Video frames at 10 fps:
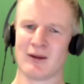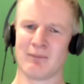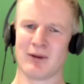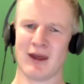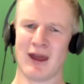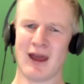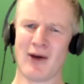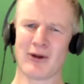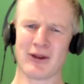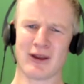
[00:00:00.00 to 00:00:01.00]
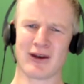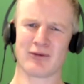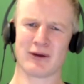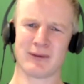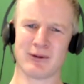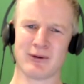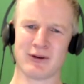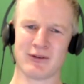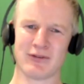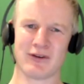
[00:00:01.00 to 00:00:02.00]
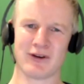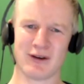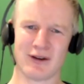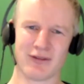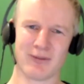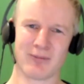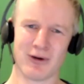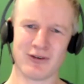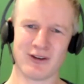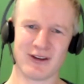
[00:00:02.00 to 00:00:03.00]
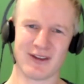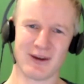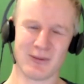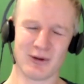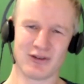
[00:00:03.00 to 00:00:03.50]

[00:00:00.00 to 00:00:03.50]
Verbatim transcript: But how are you going to rebuild it if you don't have the protein there, which